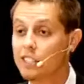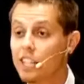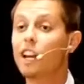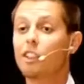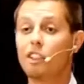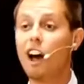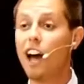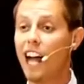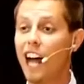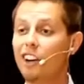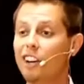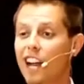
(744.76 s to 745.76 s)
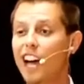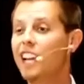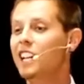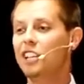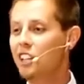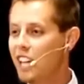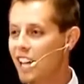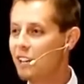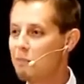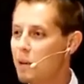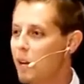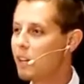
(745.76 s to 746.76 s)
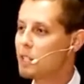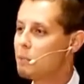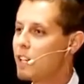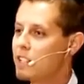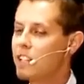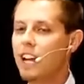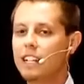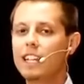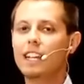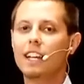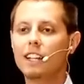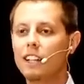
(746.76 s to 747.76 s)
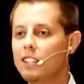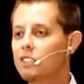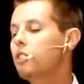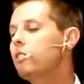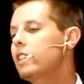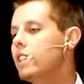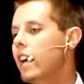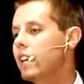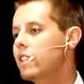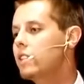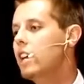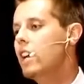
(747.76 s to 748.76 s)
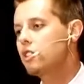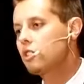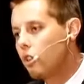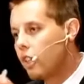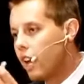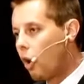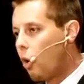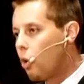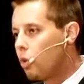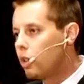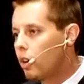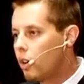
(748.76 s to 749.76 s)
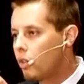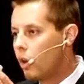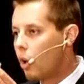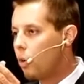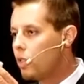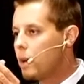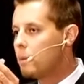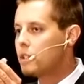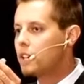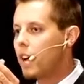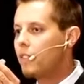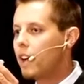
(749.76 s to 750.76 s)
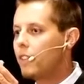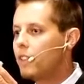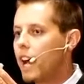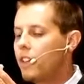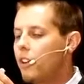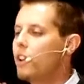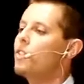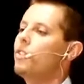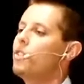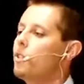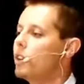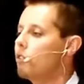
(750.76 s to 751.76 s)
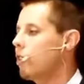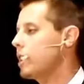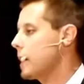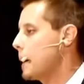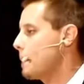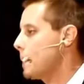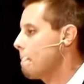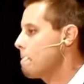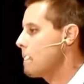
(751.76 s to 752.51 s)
to get a thought out. Not You can't uh, express an idea in less than three seconds, so they hold the, the whole image on, on the guy they're interviewing, for example.